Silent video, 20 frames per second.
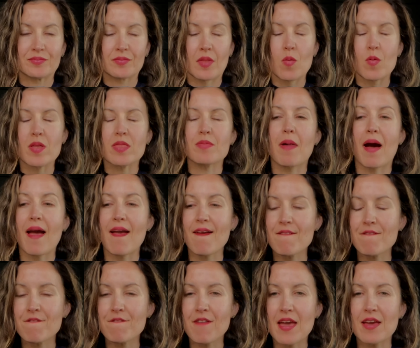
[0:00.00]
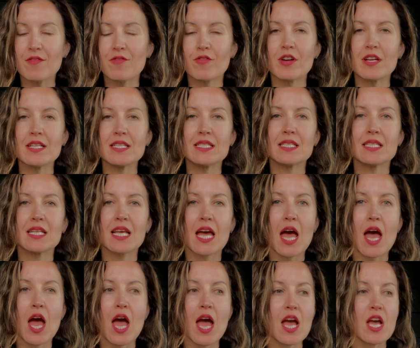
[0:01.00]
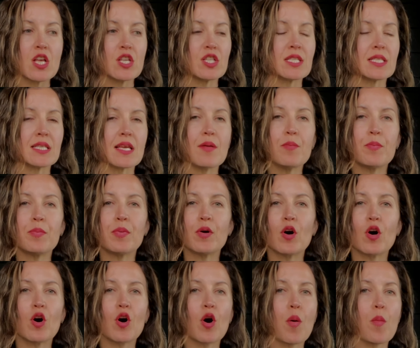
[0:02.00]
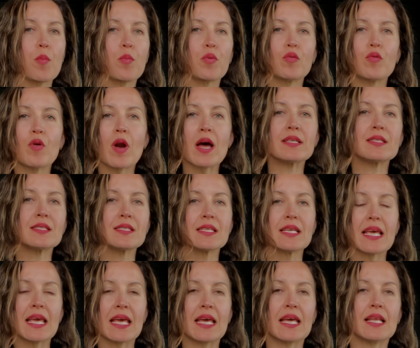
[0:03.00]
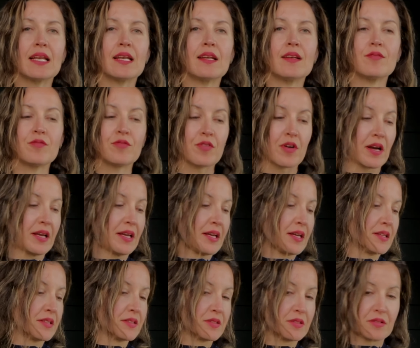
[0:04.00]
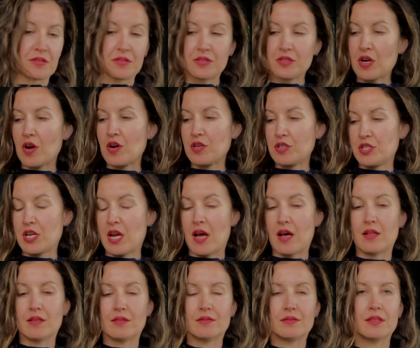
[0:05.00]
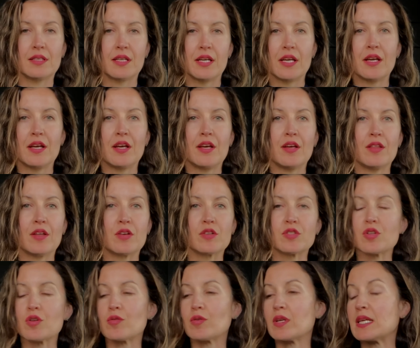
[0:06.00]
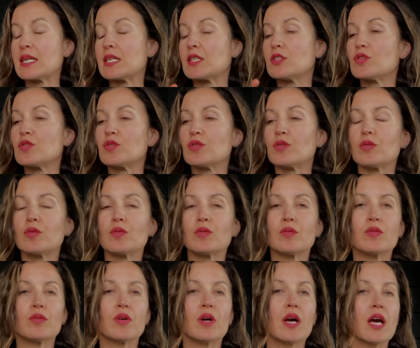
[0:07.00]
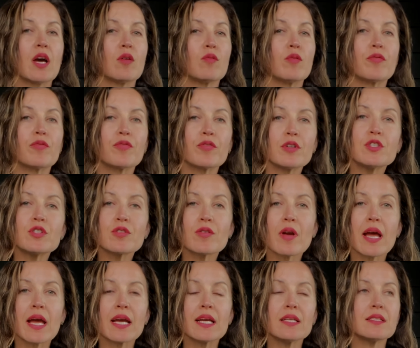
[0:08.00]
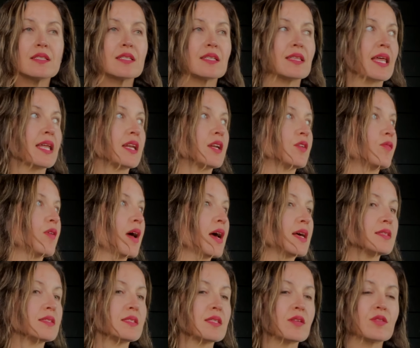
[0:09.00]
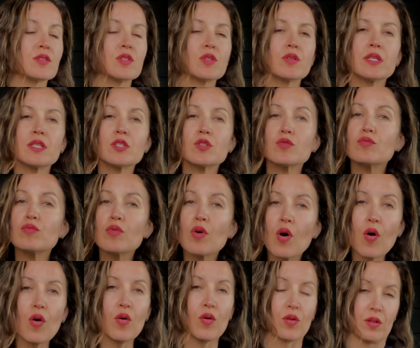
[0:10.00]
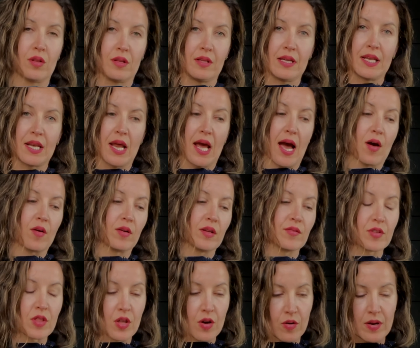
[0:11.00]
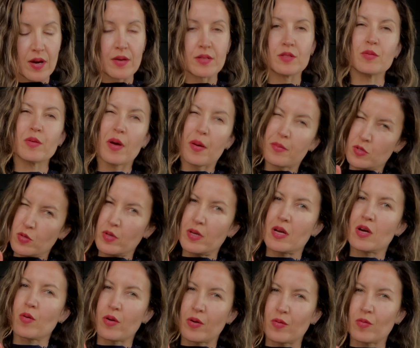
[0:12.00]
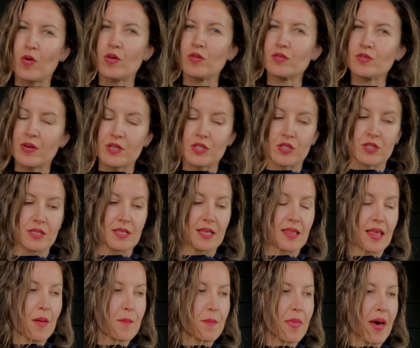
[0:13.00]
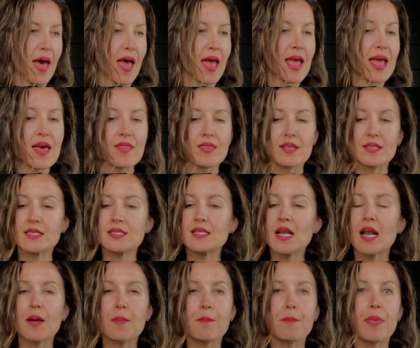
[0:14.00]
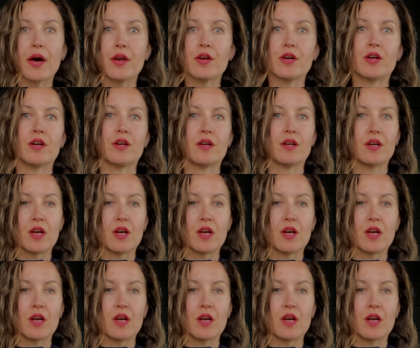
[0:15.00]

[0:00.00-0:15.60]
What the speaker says: with my favorite simple press-in tart shell. There's no need to refrigerate and let it rest. There's no need to roll it out, even though I'm doing a quick roll, so I shouldn't say that. But this is not a butter